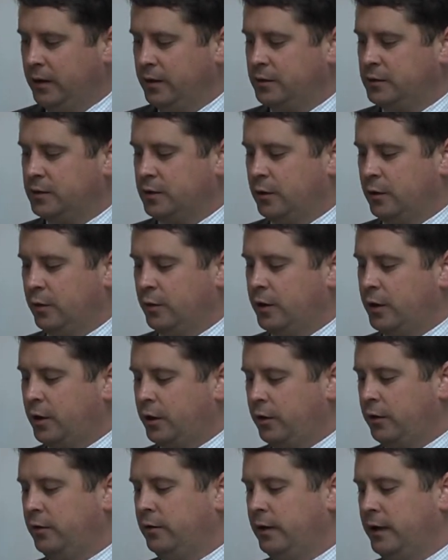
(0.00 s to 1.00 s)
So
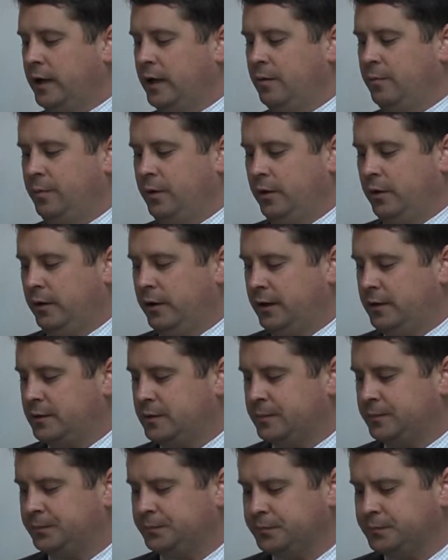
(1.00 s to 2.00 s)
current
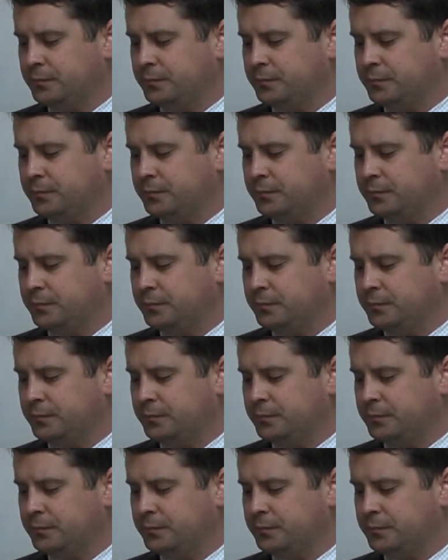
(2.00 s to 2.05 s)
liabilities